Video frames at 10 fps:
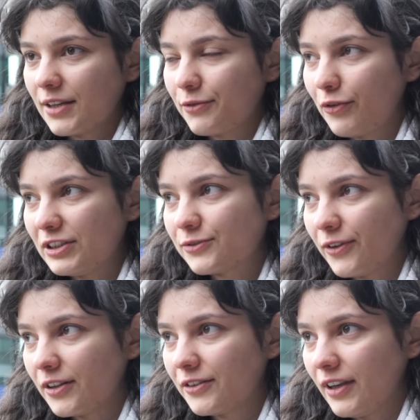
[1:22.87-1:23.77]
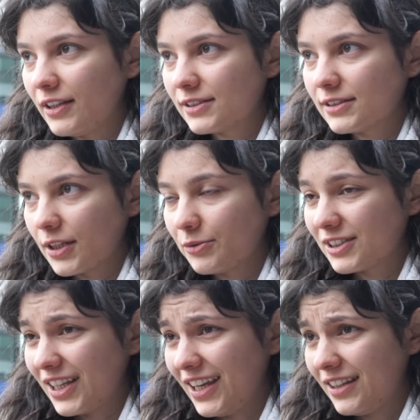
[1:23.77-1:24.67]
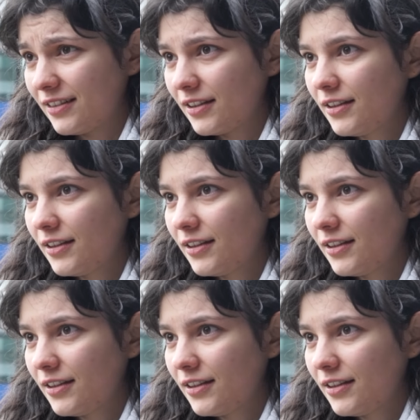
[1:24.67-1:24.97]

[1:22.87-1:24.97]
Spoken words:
I've always felt it since I was a kid,